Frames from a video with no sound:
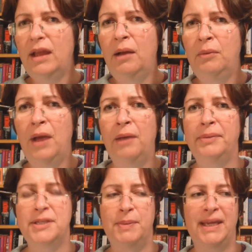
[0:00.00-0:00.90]
I'll
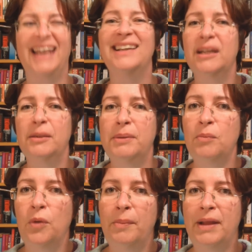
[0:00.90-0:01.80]
be speaking a little bit
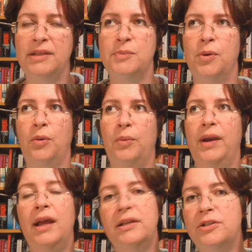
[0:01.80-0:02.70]
more about this book
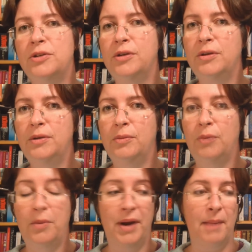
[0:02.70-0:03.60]
when I
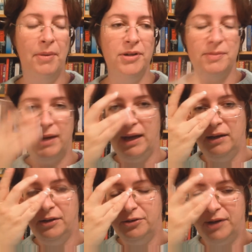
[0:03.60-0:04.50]
post my
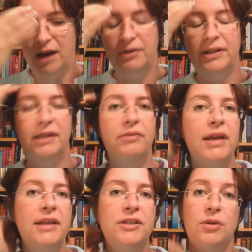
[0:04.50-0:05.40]
currently
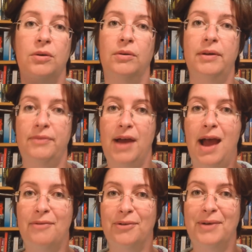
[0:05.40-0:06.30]
reads, or if I
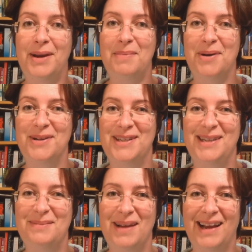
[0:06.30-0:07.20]
have already
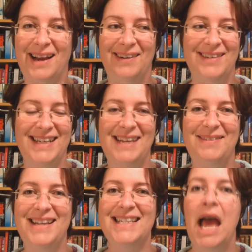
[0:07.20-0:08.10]
posted my currently
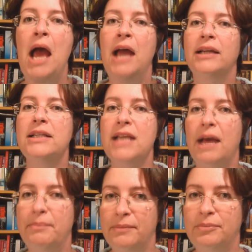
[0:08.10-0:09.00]
reads, because
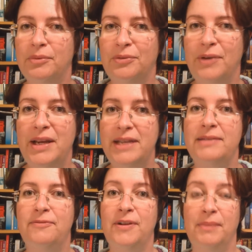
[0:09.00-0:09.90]
I'm already
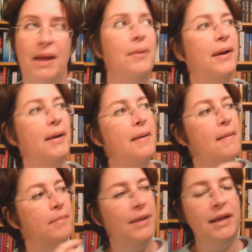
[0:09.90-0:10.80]
filmed that one.
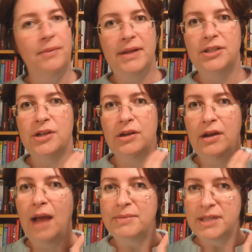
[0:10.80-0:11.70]
But anyway,
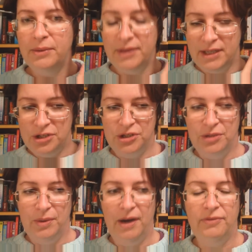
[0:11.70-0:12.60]
so I'm sitting with an
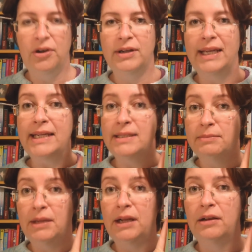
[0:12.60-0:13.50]
issue where I've got kids
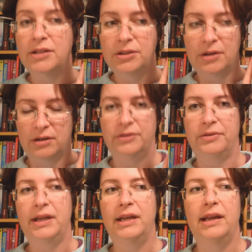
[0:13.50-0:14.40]
in my class who can't
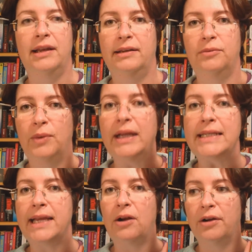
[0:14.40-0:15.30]
read, and when I
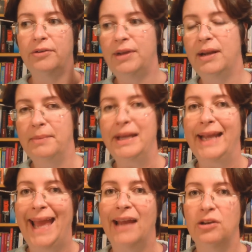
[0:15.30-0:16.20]
say can't read, I
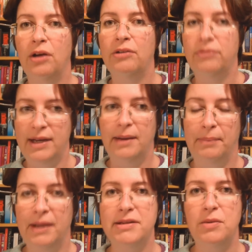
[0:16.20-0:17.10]
mean cannot read a
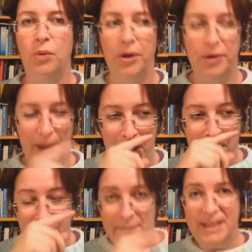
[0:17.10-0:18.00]
bloody word.
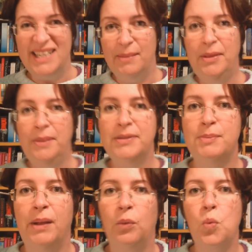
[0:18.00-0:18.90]
I mean, some of them
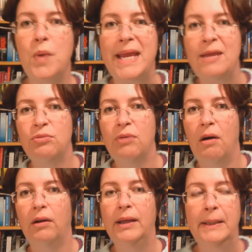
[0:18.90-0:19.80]
spell we
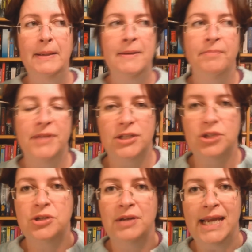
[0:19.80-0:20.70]
wrong.
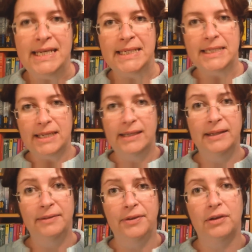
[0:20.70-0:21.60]
It's 2 letters.
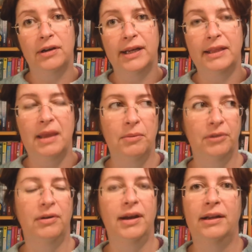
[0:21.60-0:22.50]
If you can't get that
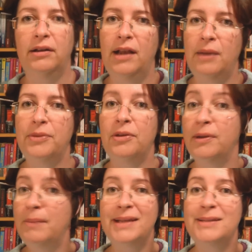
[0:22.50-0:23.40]
one right, good luck with
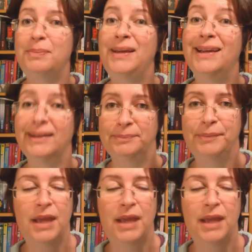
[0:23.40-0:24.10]
onomatopoeia.